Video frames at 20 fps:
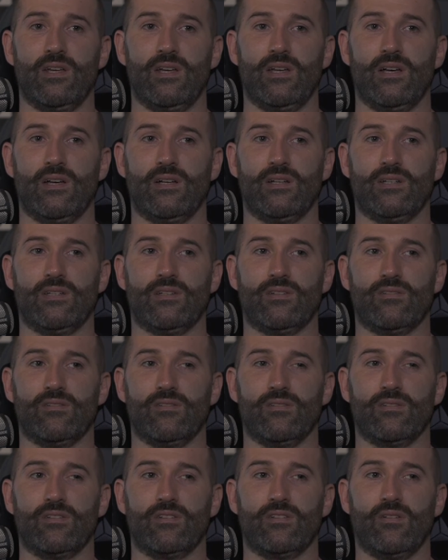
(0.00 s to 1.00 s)
And
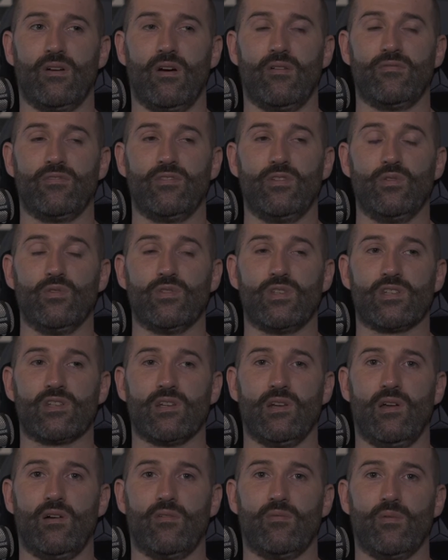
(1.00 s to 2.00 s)
I've used this
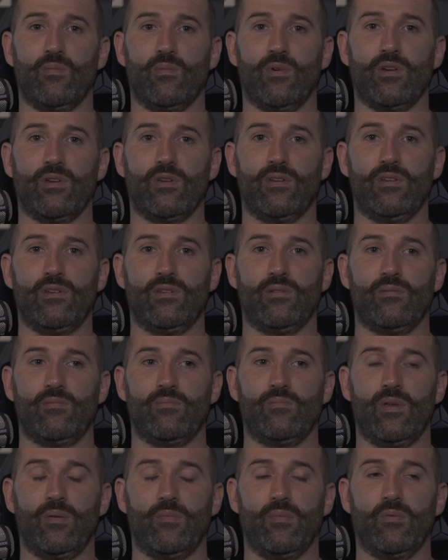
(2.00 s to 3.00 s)
a lot with my
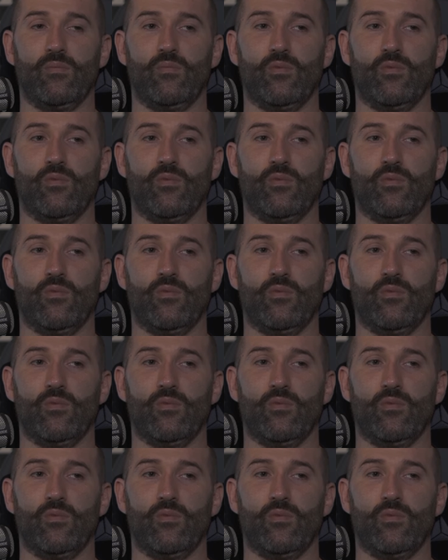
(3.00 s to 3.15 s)
people.